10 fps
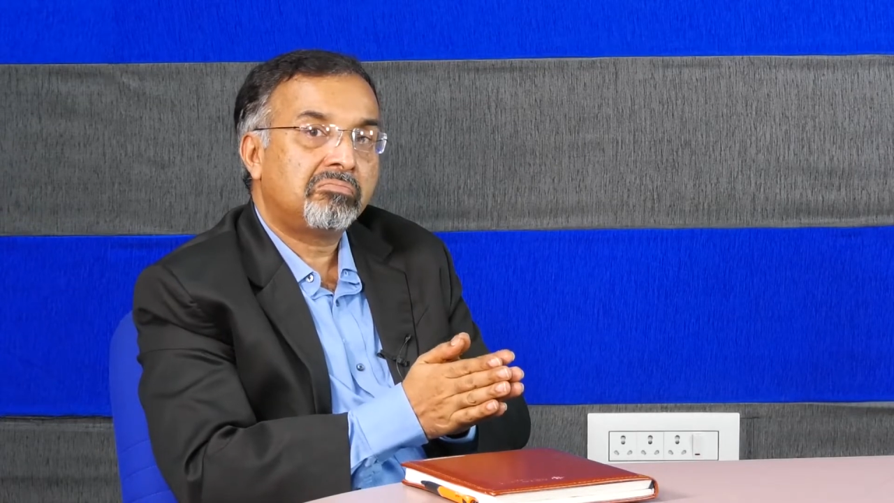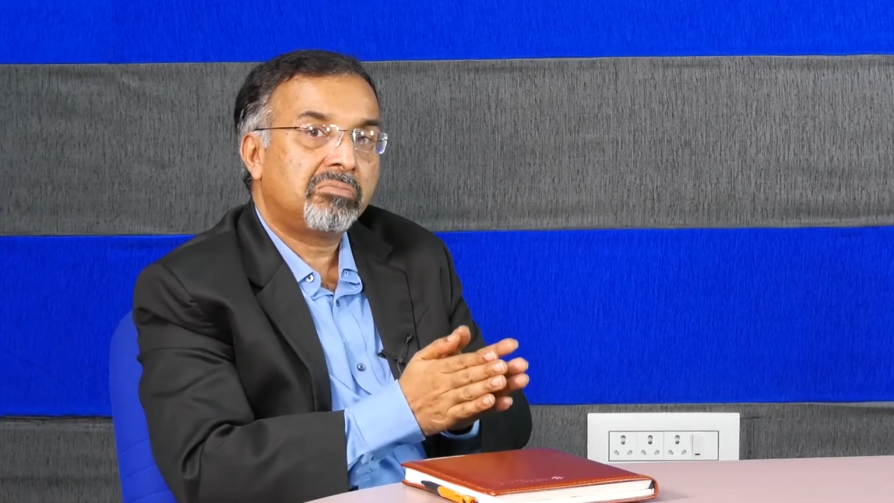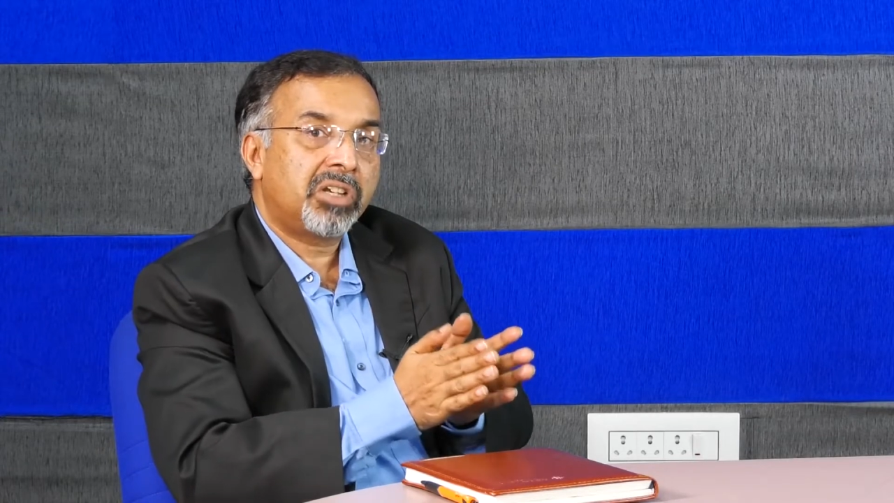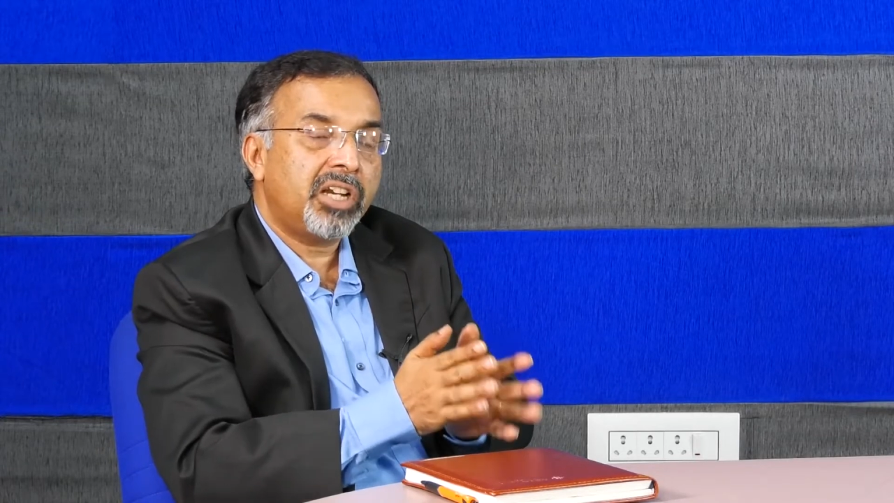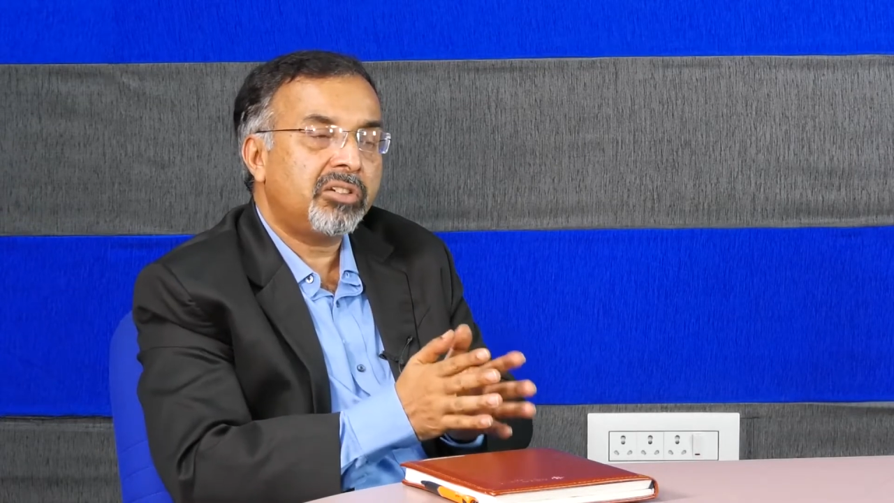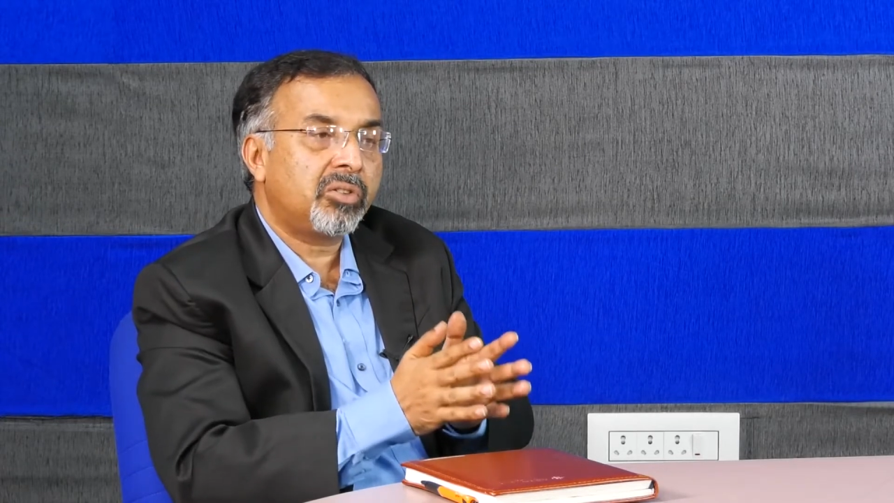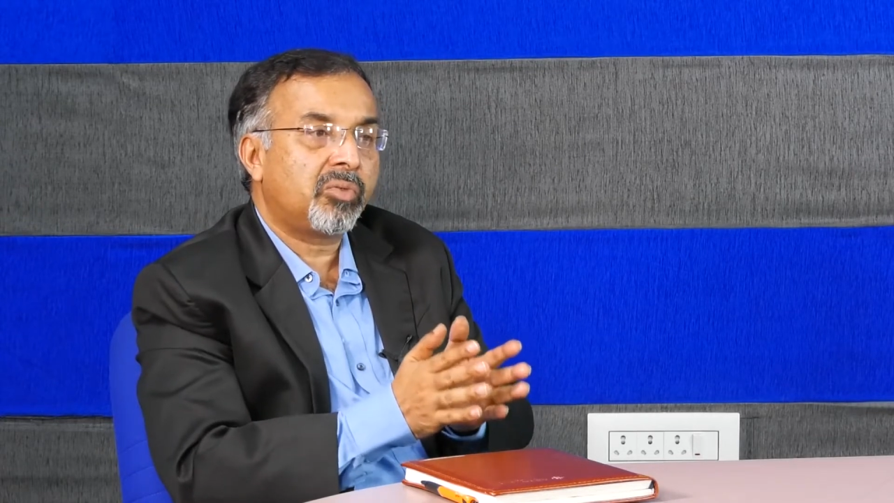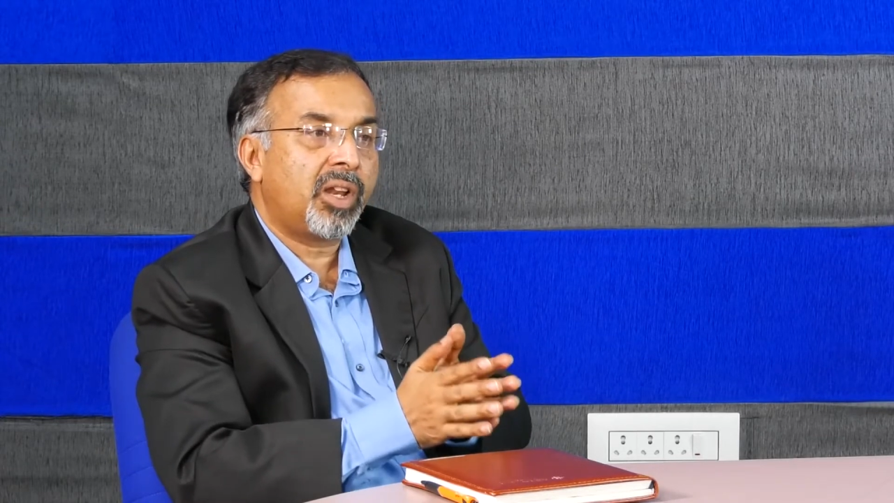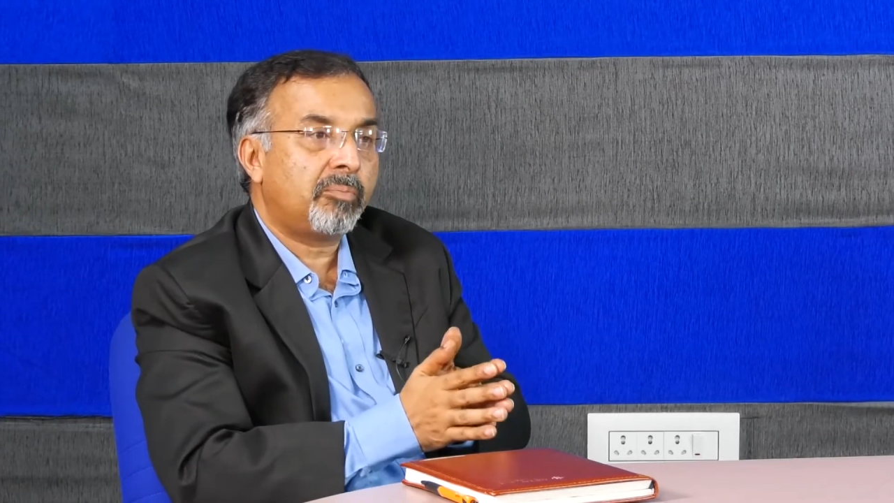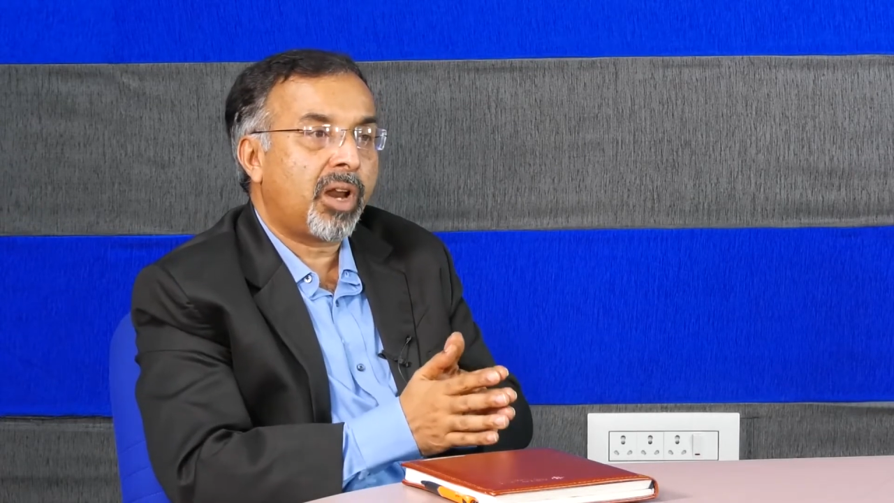10 to
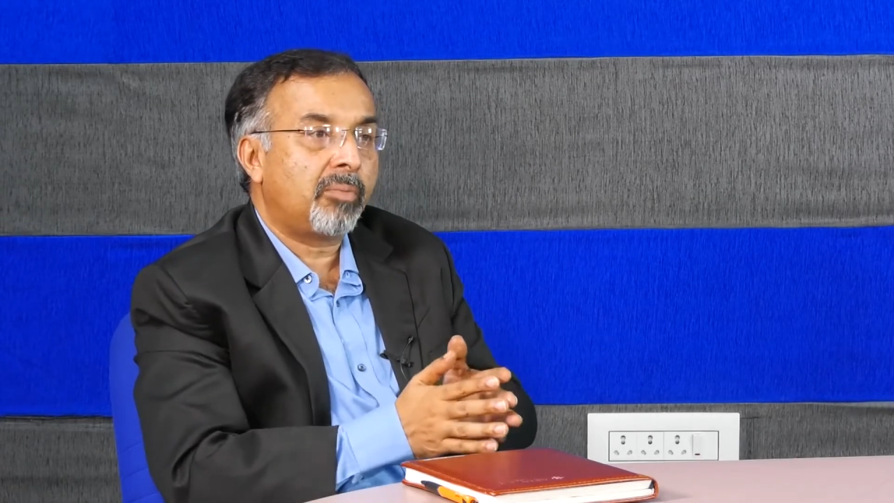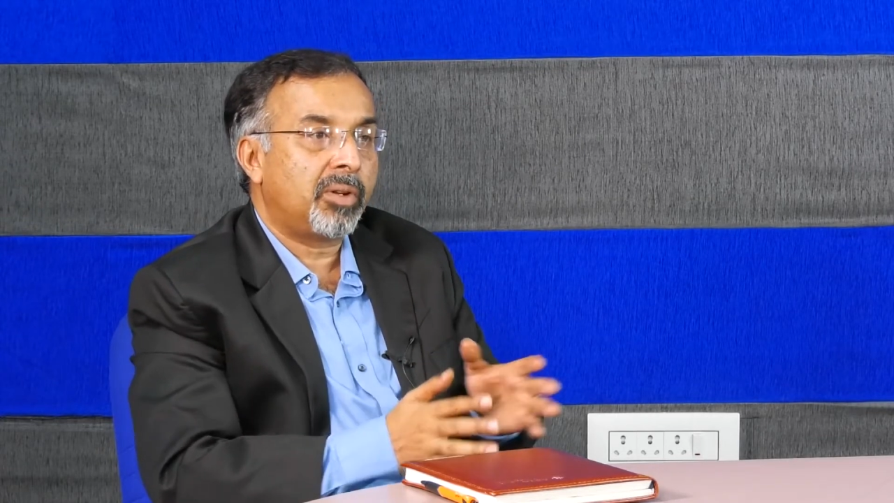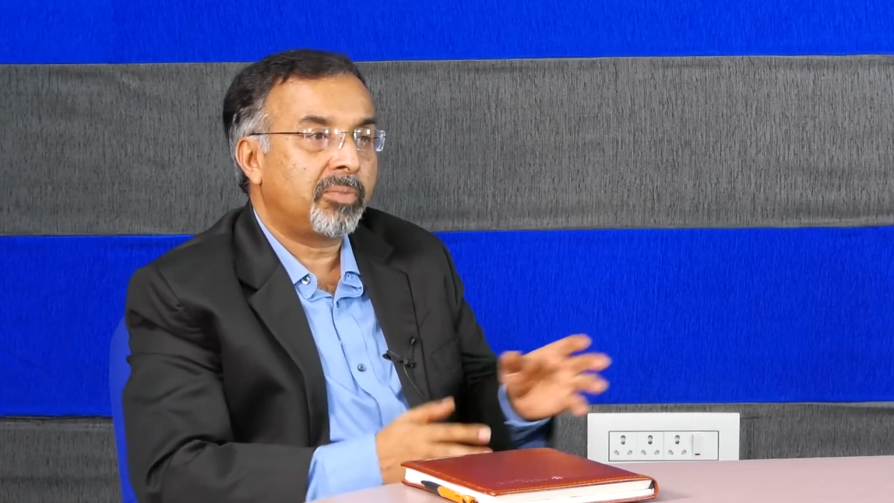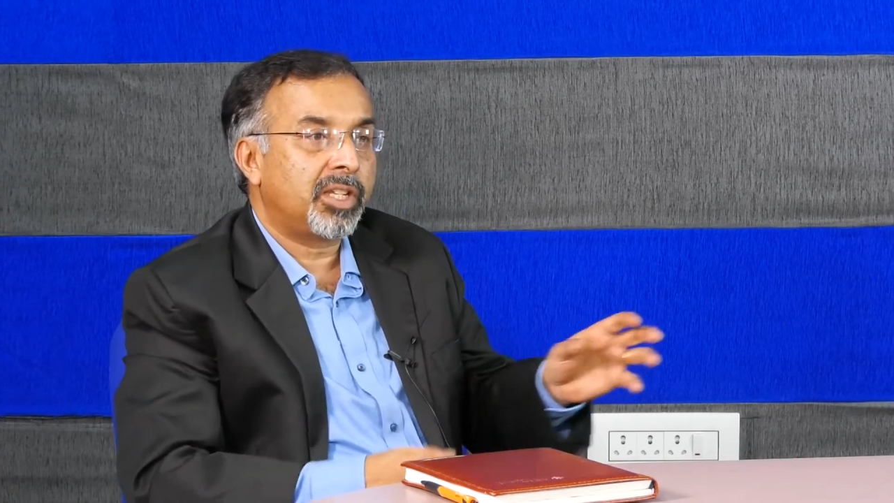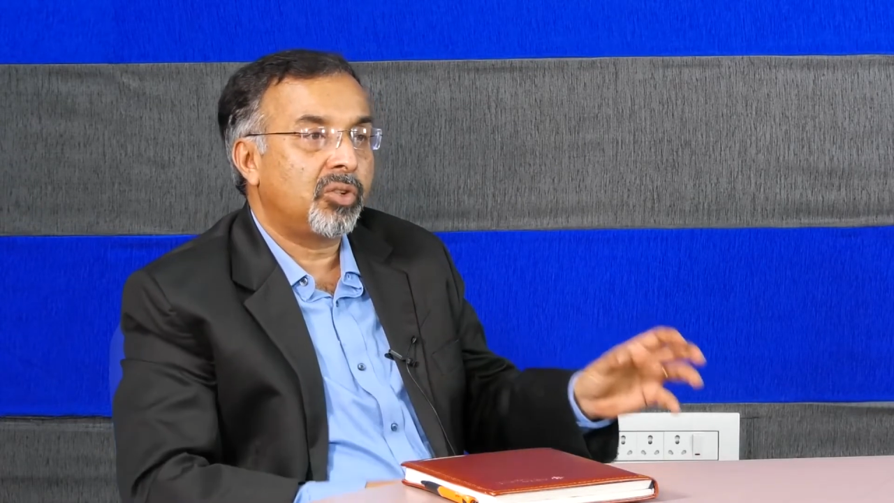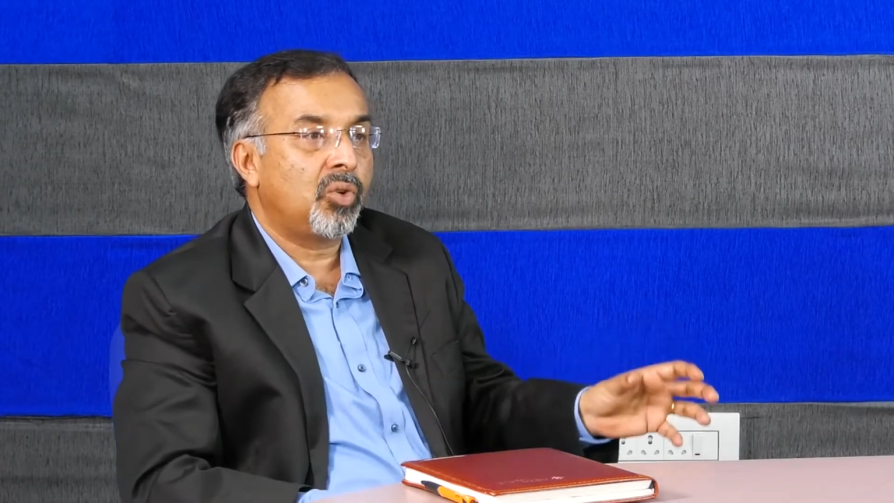12 problems in